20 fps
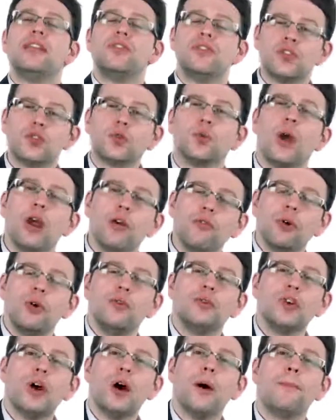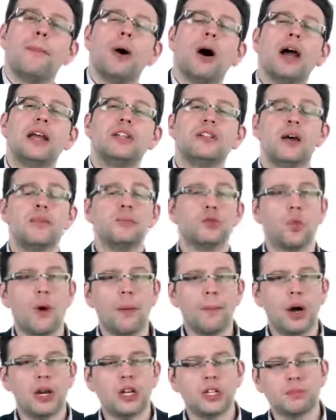the square root of pi times
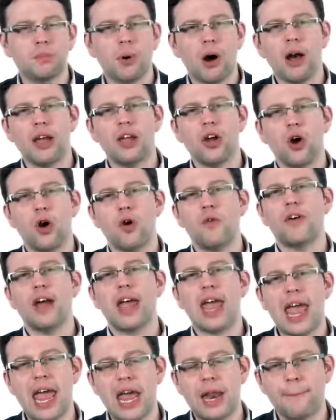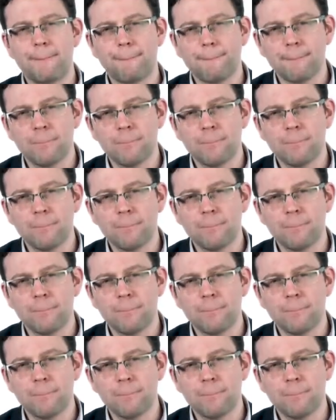1 minus pi over n.